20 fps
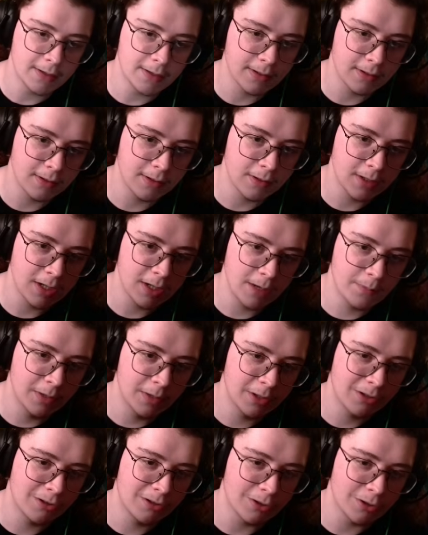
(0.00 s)
there's not
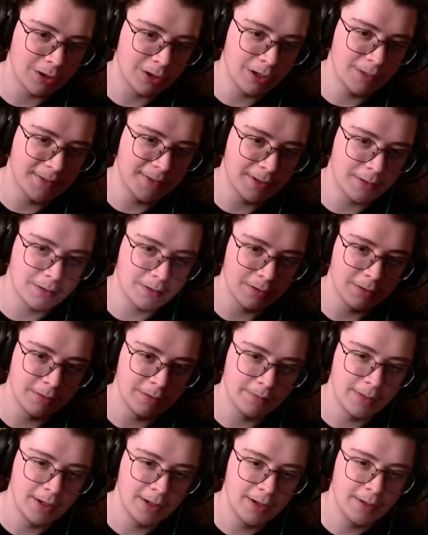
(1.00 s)
much to show you in this
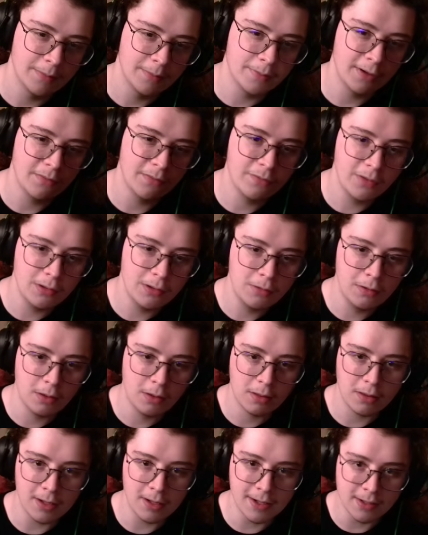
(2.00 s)
room. But a few of the
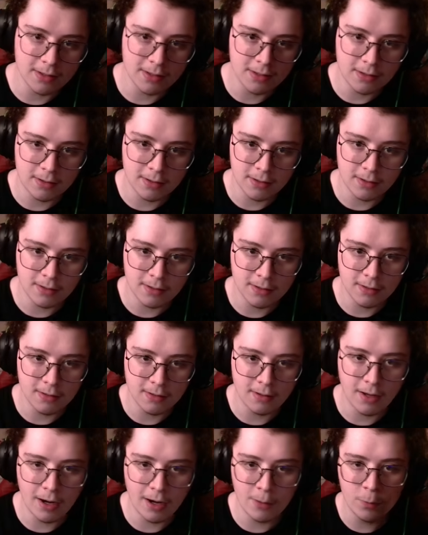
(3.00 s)
things
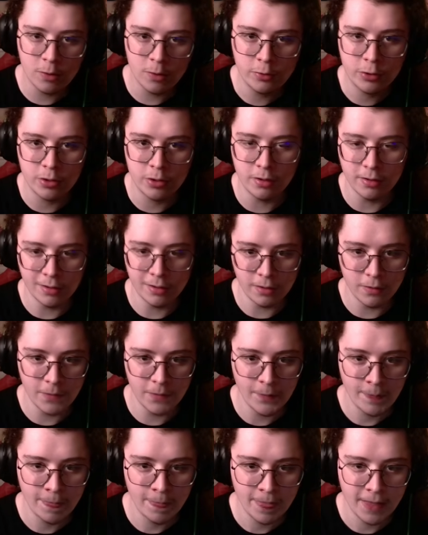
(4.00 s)
that I will show you
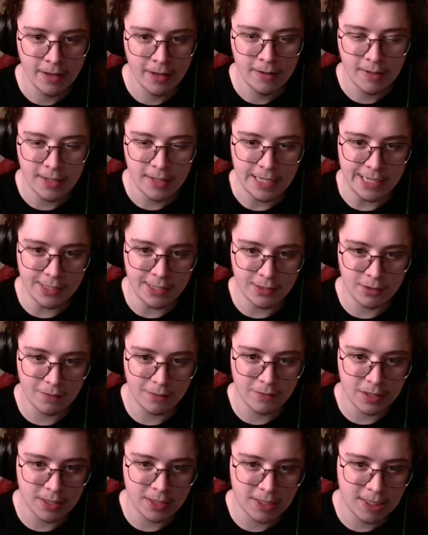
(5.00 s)
is you
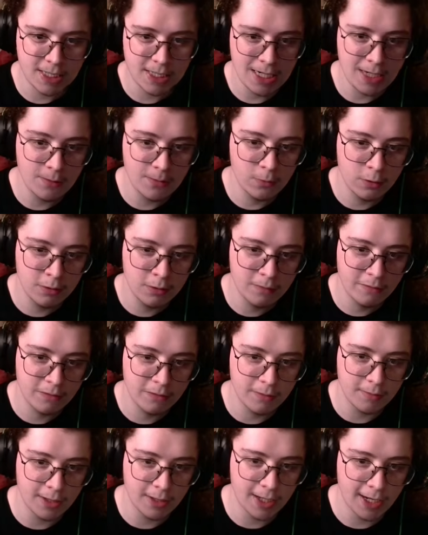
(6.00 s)
have the same room
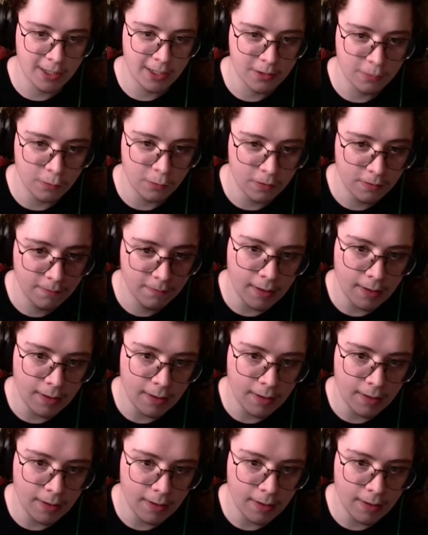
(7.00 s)
from last one.